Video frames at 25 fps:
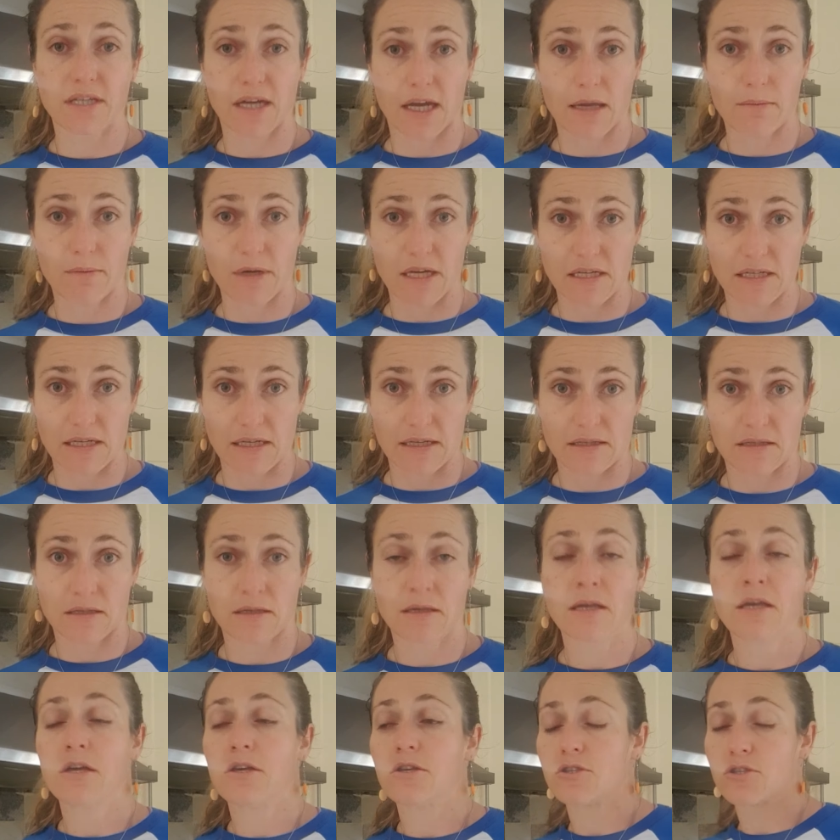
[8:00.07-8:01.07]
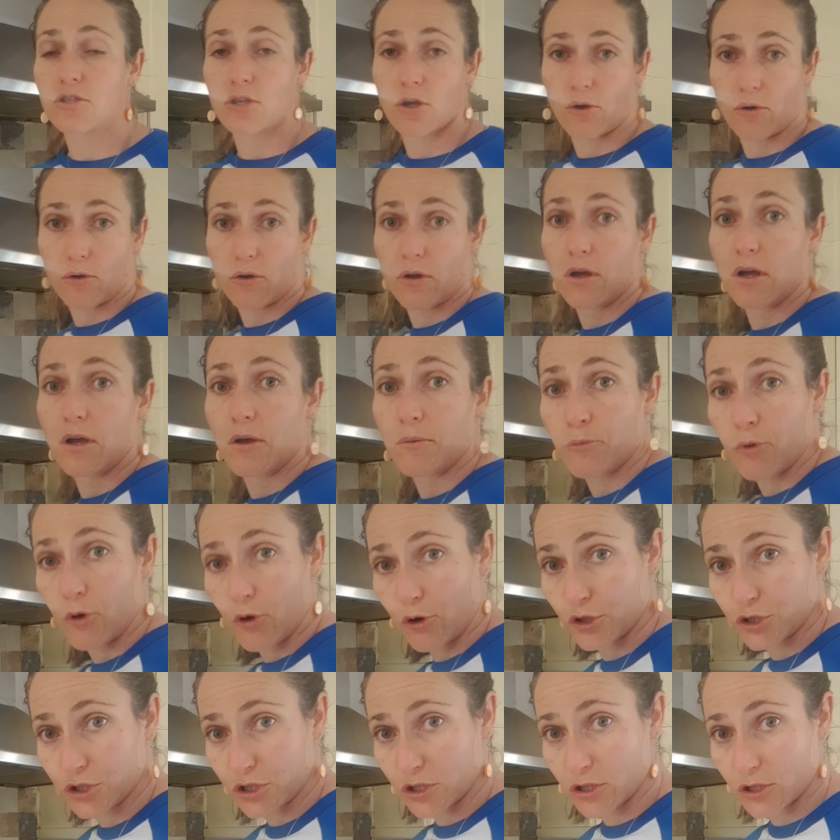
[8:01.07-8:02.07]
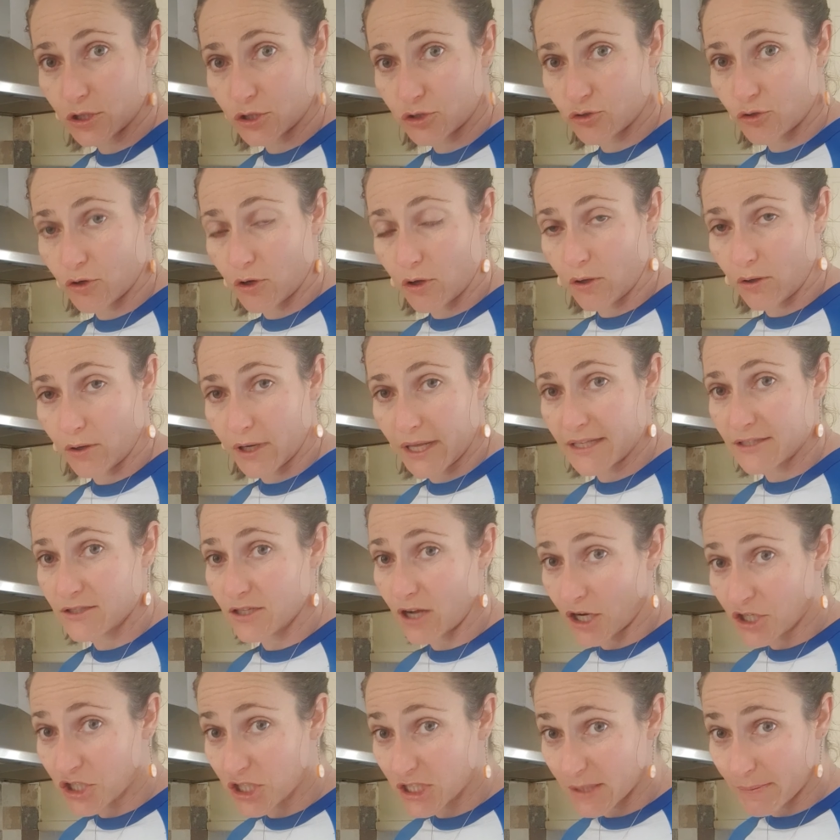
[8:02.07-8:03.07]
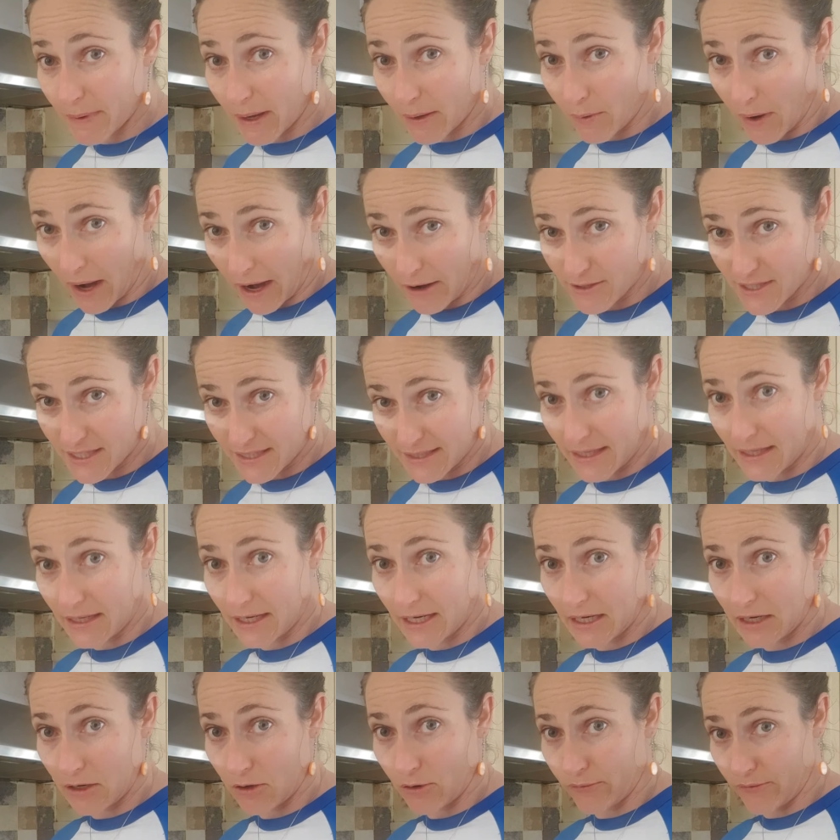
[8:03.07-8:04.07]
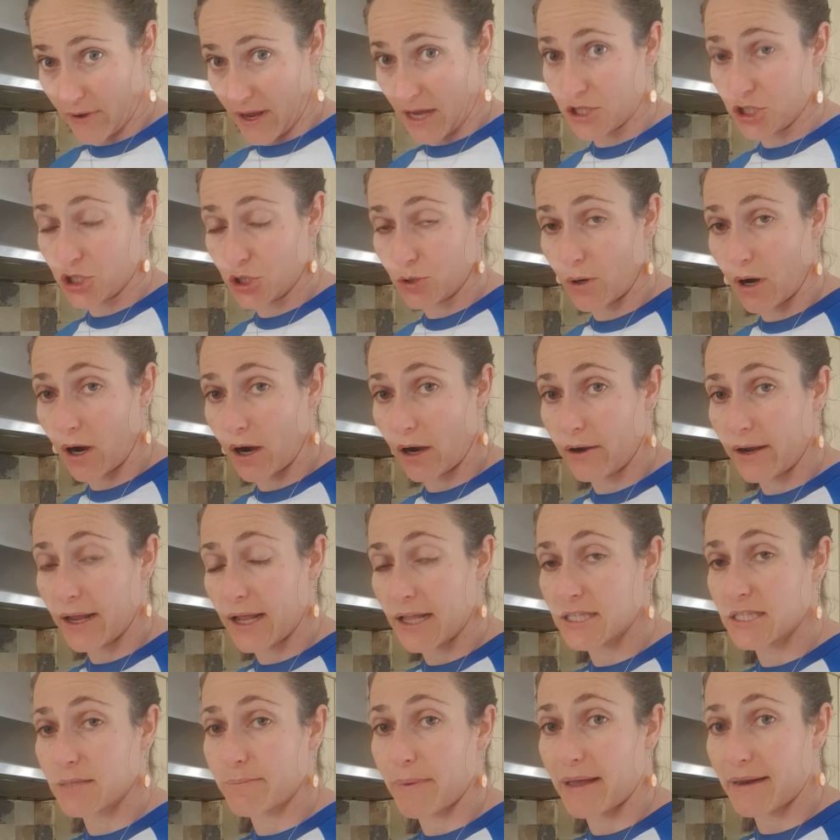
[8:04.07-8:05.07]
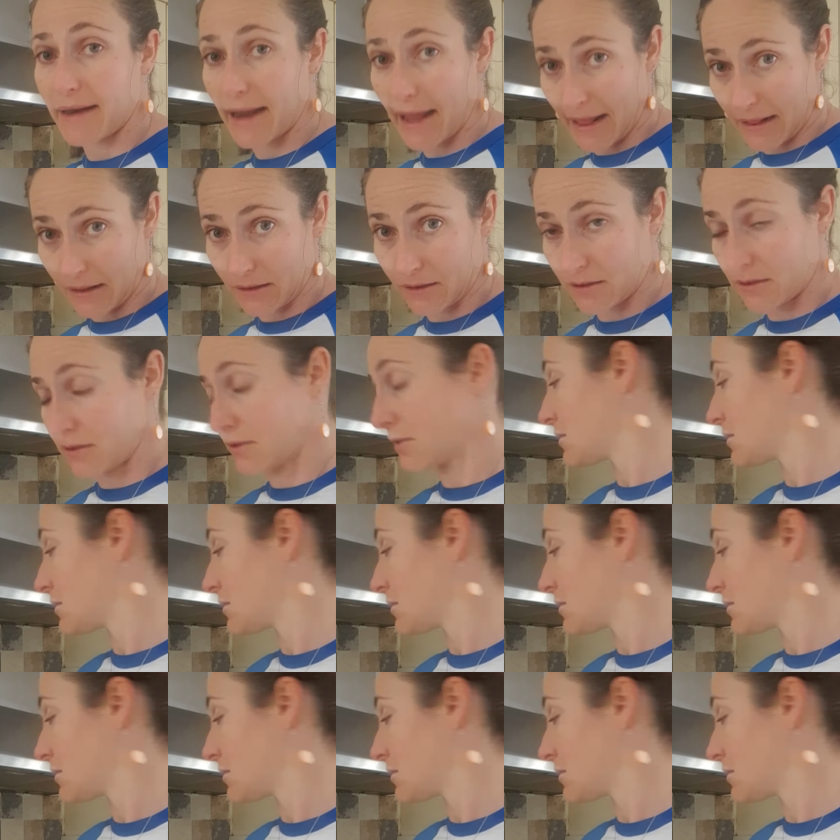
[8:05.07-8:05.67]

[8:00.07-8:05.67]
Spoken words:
diabetes. So portion control is not just about how skinny or fat you are, it's about health.